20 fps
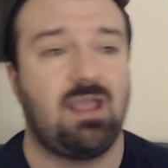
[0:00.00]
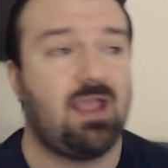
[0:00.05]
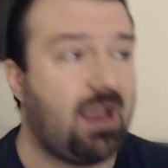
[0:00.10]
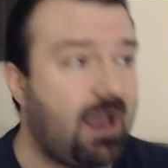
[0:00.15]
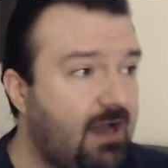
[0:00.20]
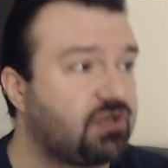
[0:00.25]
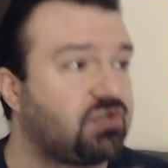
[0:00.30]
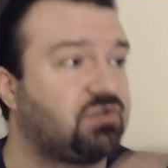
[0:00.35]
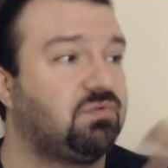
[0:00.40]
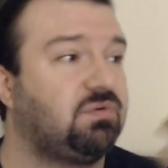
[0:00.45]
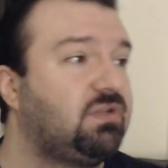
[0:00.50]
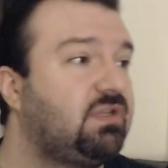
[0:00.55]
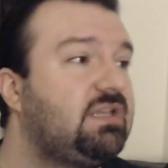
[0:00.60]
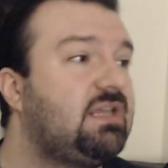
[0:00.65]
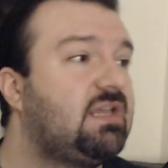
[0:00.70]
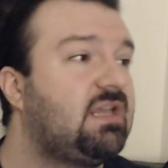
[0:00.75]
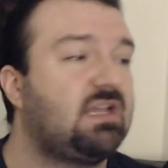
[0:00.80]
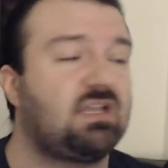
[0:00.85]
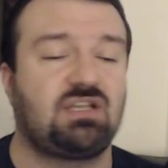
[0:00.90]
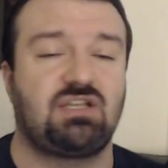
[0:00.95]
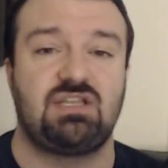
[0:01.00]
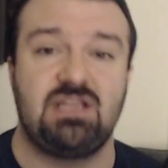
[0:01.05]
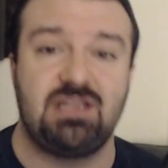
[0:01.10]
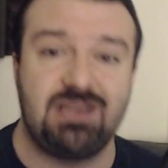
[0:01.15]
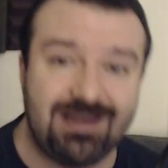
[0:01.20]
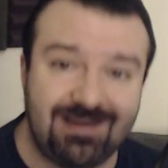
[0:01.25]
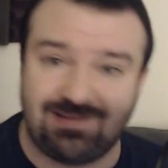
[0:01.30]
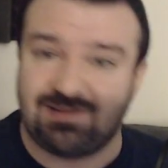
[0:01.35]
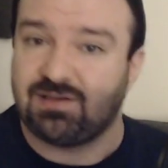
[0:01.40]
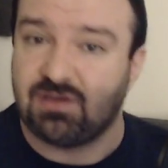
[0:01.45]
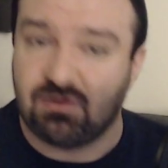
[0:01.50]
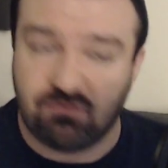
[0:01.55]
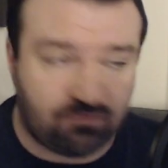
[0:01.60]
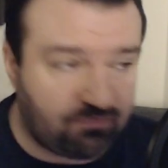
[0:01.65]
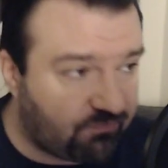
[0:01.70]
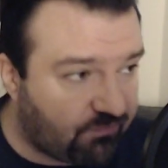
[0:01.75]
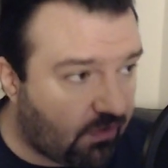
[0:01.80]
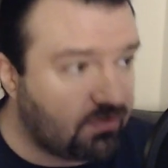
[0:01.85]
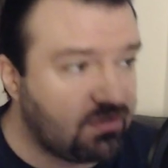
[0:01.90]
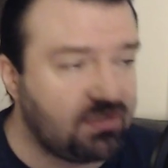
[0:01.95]
actually is
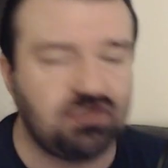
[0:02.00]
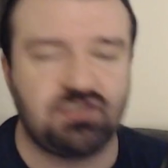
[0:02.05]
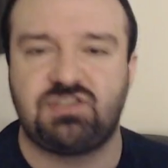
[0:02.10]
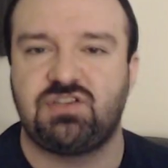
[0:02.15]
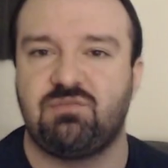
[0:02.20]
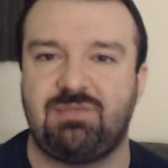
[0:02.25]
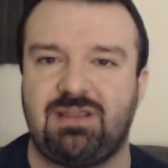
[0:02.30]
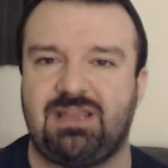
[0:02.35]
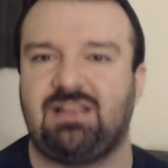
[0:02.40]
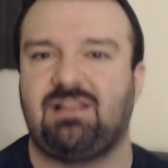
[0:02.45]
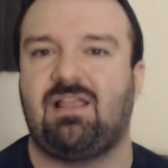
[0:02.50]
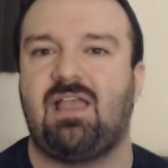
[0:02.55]
fun to me.